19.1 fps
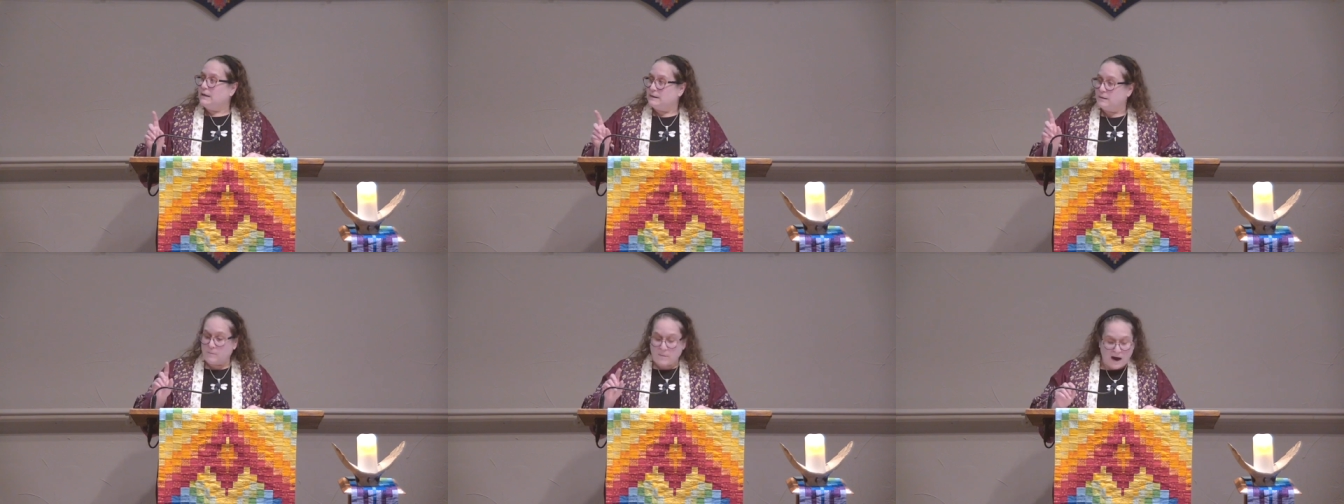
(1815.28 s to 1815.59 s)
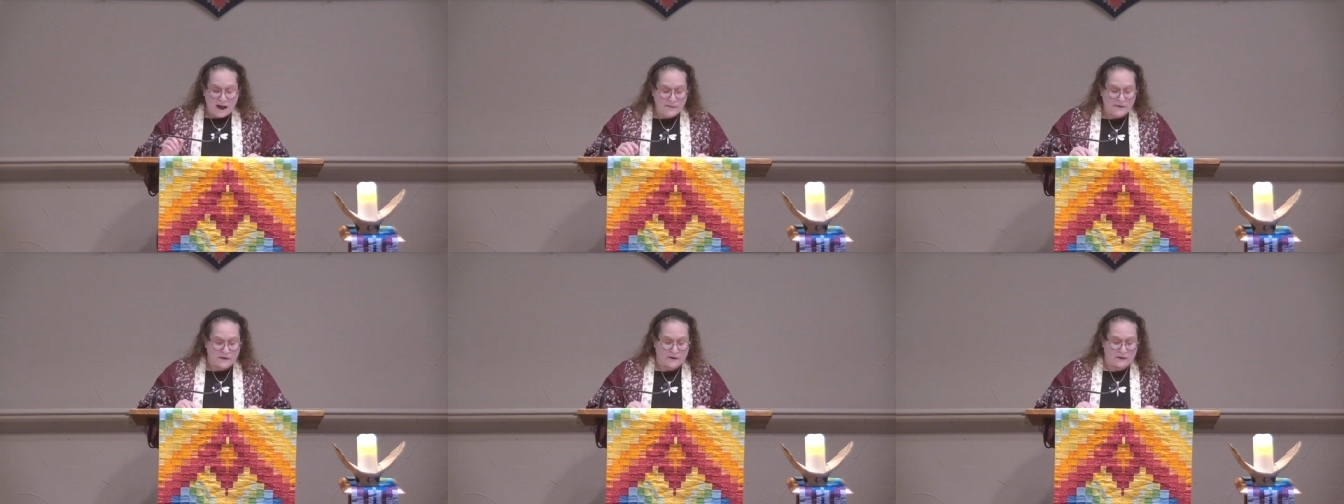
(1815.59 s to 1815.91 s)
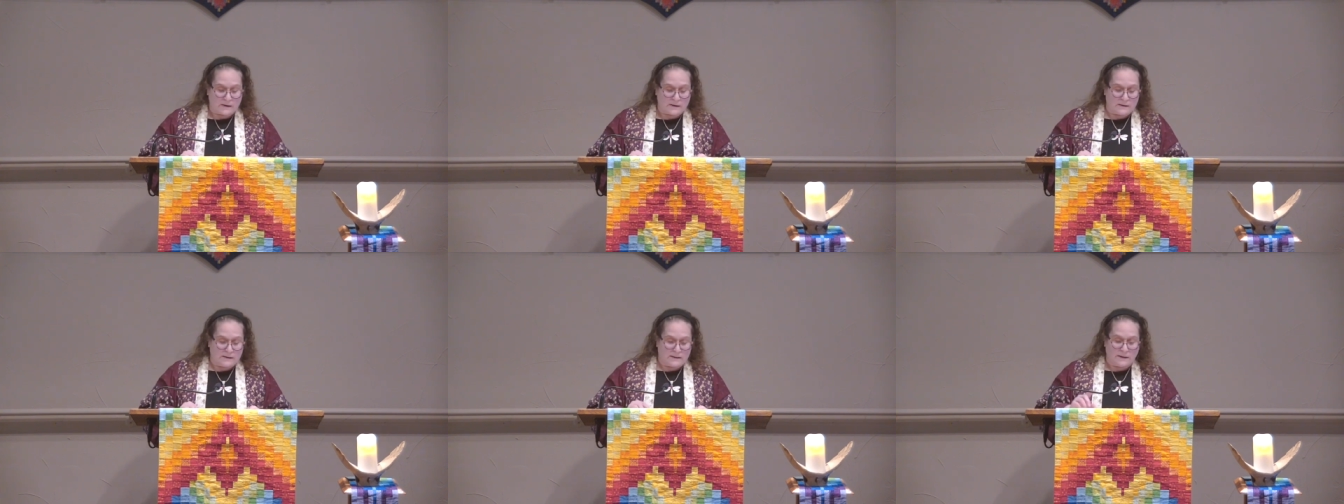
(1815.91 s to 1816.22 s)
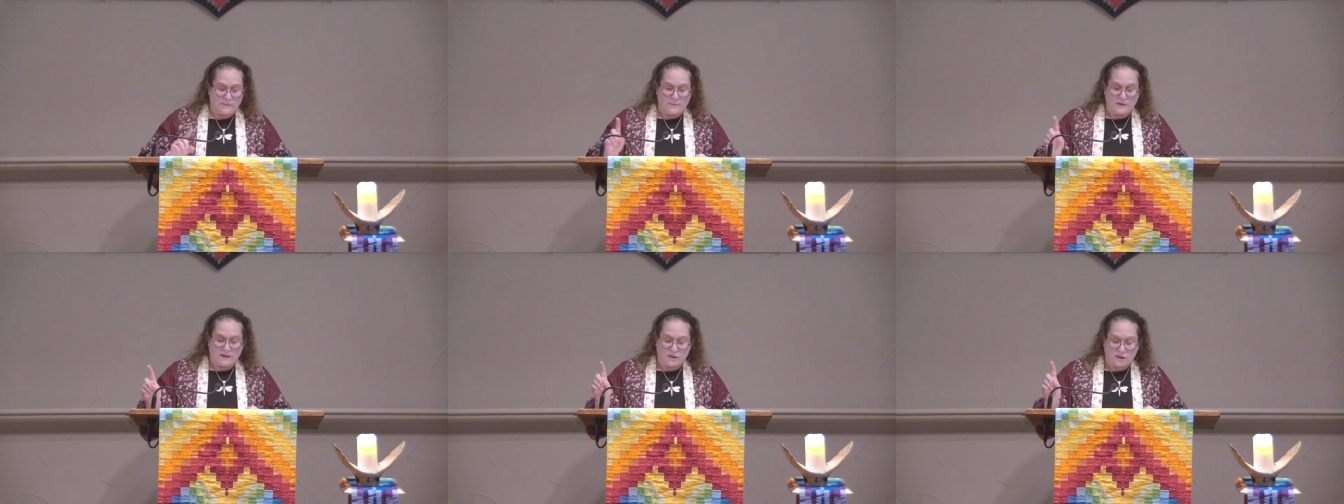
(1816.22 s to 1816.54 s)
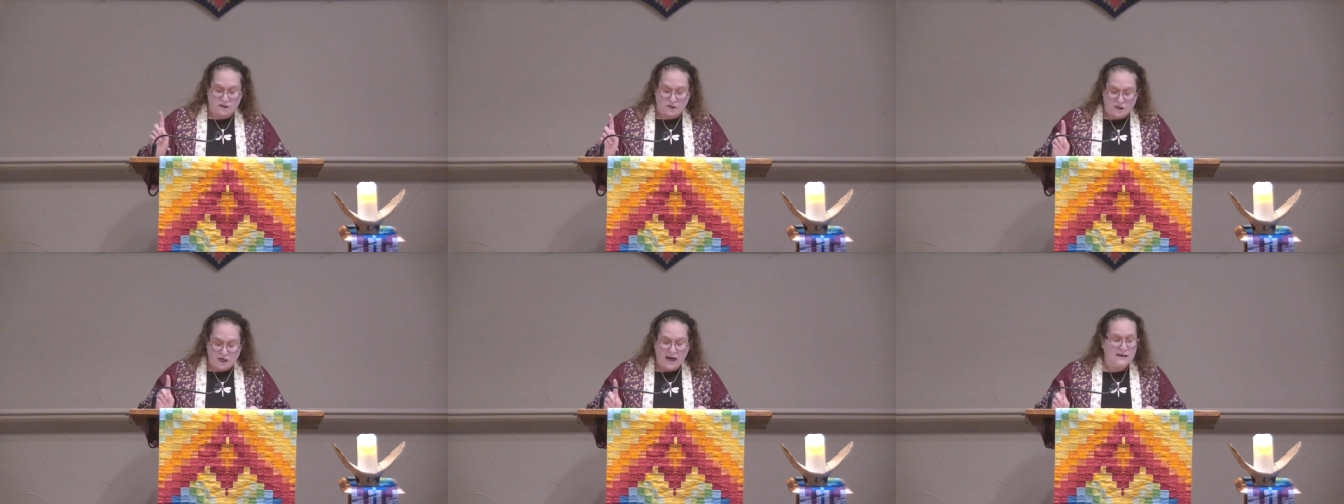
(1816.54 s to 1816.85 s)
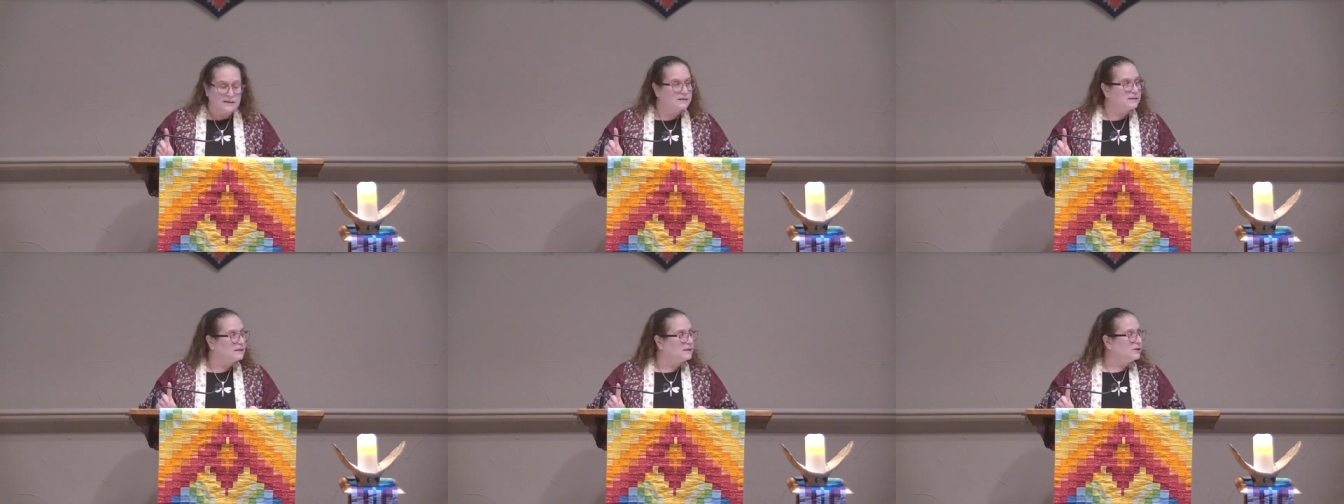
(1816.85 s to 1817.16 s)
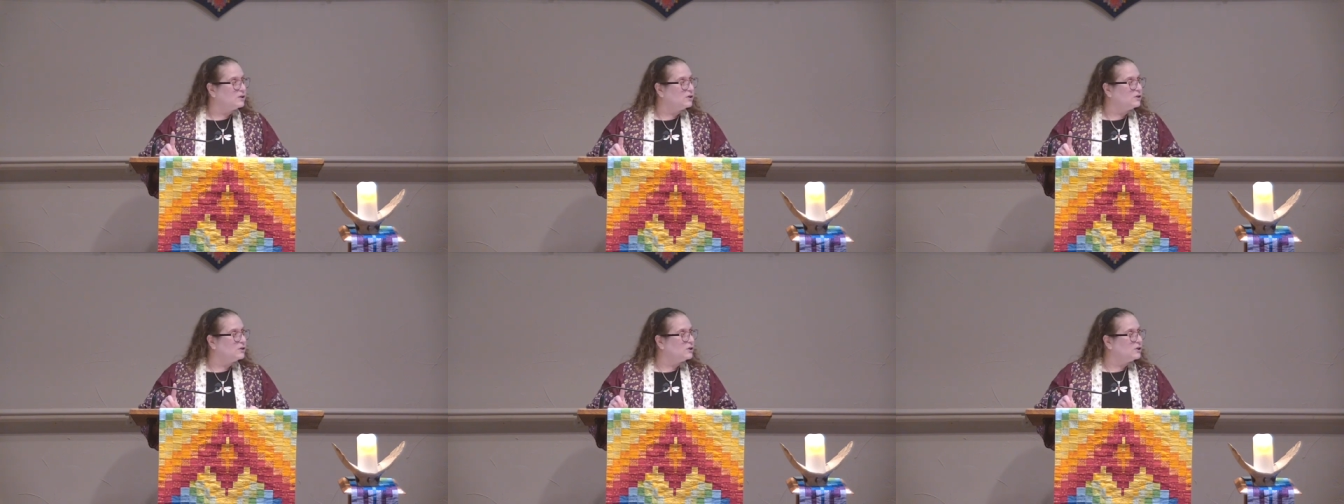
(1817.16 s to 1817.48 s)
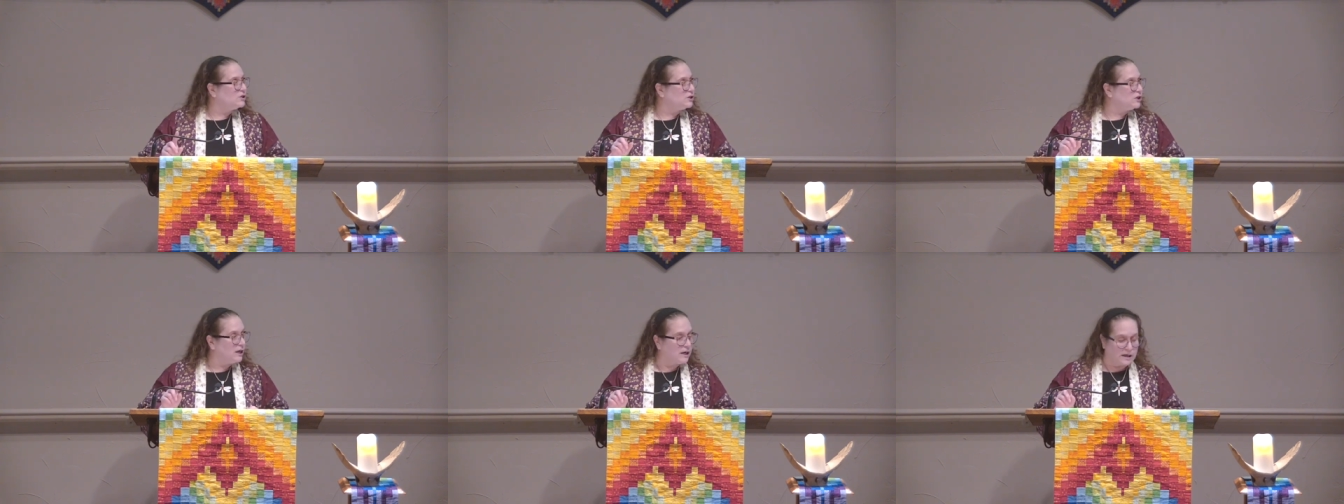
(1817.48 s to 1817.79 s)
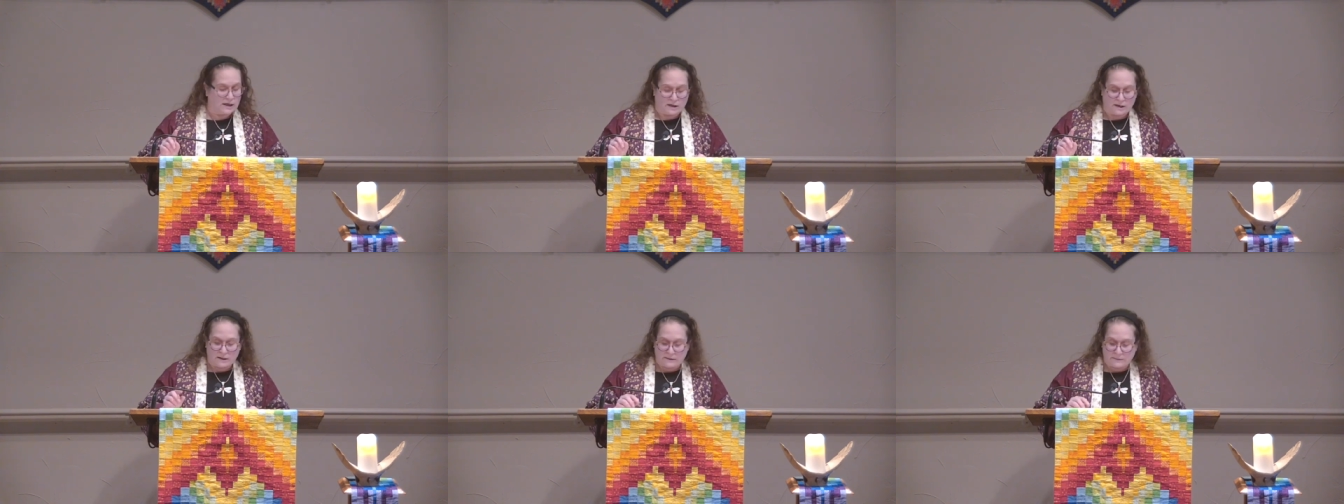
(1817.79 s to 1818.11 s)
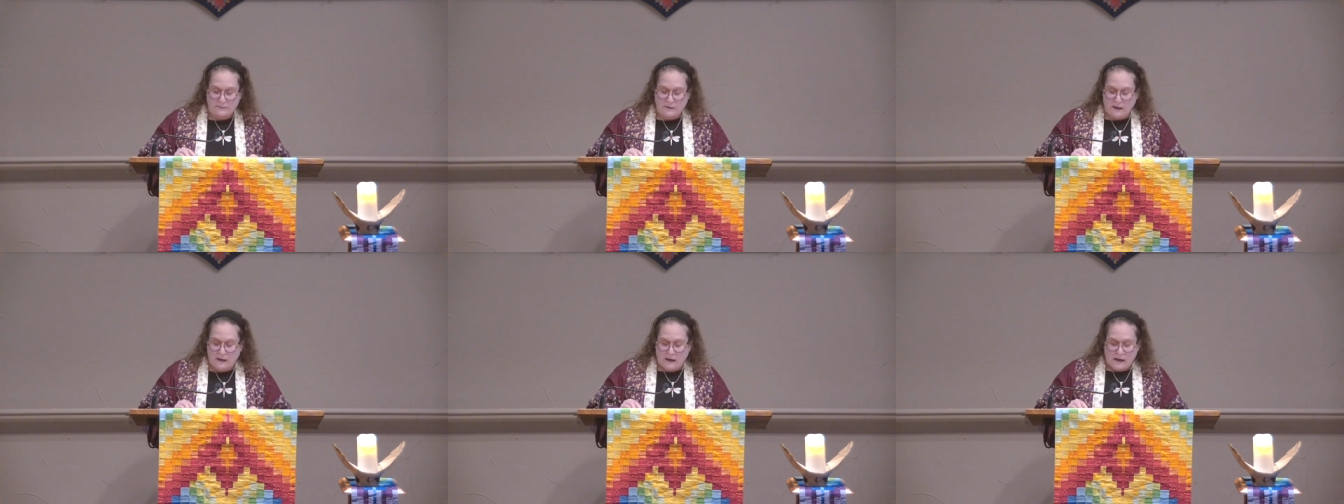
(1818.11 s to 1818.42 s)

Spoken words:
The mother, Tamisha Jackson, shared,